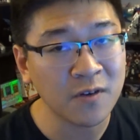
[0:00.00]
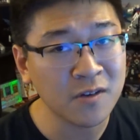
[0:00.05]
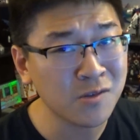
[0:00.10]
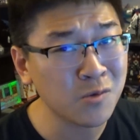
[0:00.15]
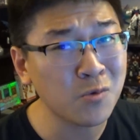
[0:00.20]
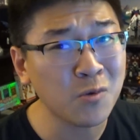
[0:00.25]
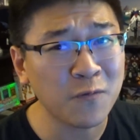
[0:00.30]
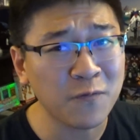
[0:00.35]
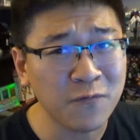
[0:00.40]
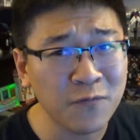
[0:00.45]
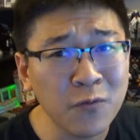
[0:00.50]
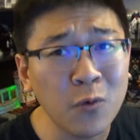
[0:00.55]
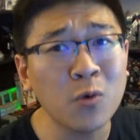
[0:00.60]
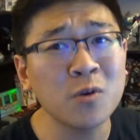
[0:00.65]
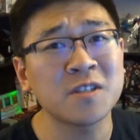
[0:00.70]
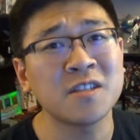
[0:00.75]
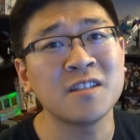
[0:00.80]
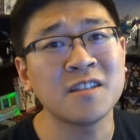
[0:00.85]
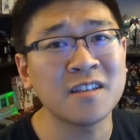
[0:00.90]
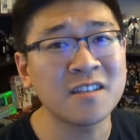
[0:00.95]
sort of
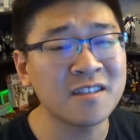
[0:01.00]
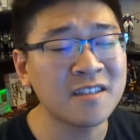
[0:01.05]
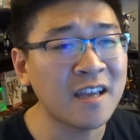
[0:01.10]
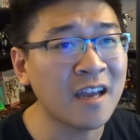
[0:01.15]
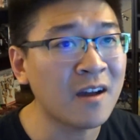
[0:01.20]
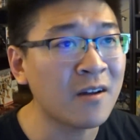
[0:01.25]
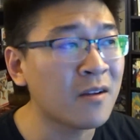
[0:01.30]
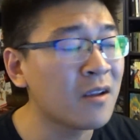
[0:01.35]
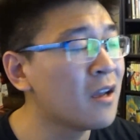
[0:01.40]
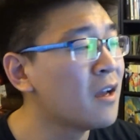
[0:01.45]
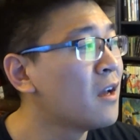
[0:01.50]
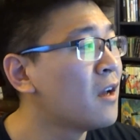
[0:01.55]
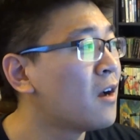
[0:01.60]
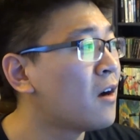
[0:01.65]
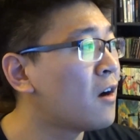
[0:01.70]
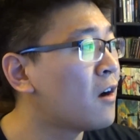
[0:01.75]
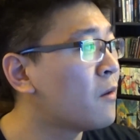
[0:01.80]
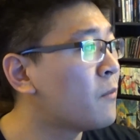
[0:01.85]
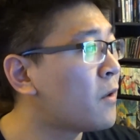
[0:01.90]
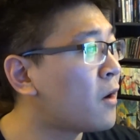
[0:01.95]
forcing this down
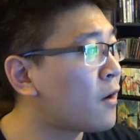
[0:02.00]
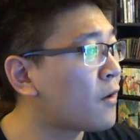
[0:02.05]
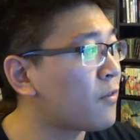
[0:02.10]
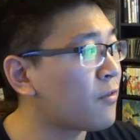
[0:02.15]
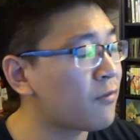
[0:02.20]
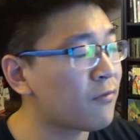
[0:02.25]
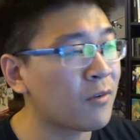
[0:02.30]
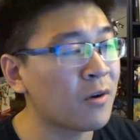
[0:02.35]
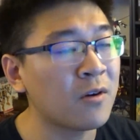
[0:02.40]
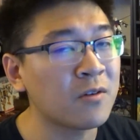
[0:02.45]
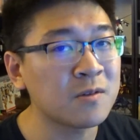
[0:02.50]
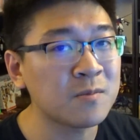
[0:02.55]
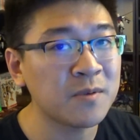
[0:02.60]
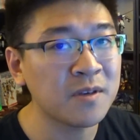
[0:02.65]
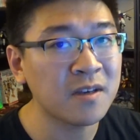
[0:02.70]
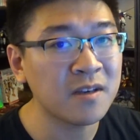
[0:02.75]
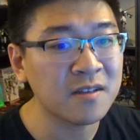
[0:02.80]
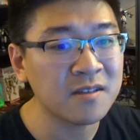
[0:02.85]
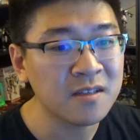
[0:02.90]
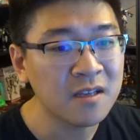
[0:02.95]
um, our throats
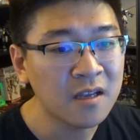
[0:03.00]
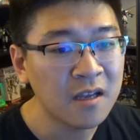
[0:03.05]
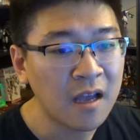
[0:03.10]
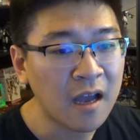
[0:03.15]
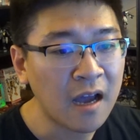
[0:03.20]
because